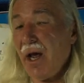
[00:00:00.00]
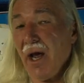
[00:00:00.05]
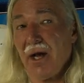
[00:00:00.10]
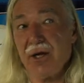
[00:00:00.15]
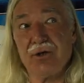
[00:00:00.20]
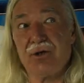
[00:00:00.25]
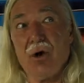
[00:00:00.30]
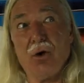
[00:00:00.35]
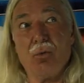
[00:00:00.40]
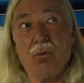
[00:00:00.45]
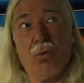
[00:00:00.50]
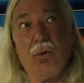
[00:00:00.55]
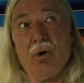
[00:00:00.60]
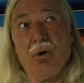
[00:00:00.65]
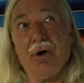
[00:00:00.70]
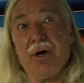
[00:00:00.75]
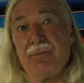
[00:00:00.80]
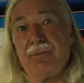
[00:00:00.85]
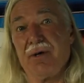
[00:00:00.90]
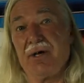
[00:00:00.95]
and don't
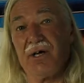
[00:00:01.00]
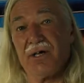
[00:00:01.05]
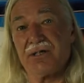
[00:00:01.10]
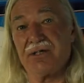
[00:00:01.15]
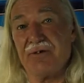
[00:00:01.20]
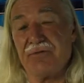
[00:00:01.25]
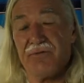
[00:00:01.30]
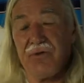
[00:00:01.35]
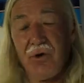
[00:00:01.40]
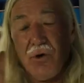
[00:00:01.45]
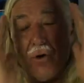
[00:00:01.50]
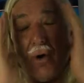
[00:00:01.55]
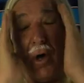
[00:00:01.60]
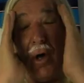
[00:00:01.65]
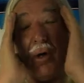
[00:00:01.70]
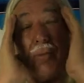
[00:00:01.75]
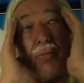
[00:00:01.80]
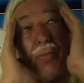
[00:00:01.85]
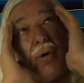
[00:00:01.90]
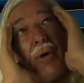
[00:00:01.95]
worry, because if you
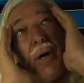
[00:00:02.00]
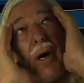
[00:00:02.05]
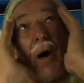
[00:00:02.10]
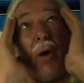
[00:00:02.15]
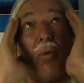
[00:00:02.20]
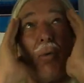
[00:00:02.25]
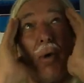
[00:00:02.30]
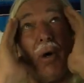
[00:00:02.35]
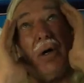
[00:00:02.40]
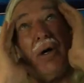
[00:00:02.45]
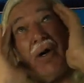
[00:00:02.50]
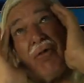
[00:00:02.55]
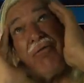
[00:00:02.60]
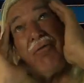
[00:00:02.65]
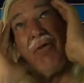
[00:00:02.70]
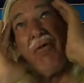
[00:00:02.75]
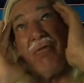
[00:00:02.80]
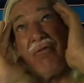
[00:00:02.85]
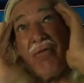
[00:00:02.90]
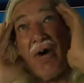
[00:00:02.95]
put out
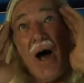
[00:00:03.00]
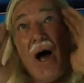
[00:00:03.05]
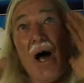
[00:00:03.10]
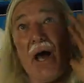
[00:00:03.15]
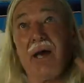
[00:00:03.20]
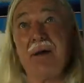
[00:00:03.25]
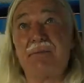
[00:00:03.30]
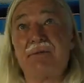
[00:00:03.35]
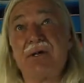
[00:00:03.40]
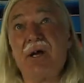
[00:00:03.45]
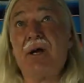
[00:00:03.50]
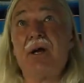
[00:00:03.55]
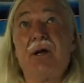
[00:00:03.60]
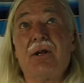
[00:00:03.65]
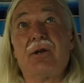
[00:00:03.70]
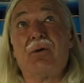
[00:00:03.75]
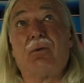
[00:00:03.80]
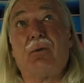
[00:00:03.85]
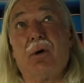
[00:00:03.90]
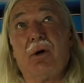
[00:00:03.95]
wonderful vibes,
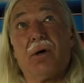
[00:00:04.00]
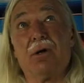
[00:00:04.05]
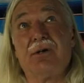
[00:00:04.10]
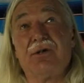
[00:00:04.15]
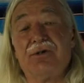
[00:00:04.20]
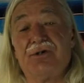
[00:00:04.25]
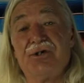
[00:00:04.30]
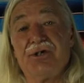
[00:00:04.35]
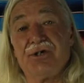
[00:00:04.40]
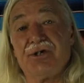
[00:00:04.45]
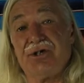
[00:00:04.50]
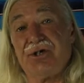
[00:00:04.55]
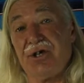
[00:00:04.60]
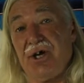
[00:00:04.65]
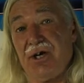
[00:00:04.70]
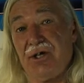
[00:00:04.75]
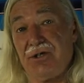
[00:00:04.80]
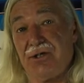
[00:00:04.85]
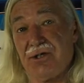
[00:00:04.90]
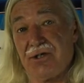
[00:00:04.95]
the world will just
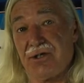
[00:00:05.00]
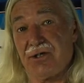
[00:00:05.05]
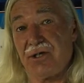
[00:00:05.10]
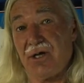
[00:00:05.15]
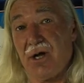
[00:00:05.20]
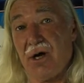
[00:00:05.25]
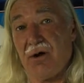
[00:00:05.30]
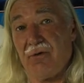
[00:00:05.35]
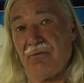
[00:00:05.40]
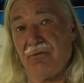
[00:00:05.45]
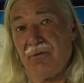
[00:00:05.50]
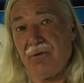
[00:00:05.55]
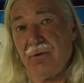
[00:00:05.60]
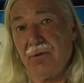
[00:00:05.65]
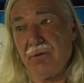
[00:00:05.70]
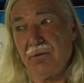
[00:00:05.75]
change itself.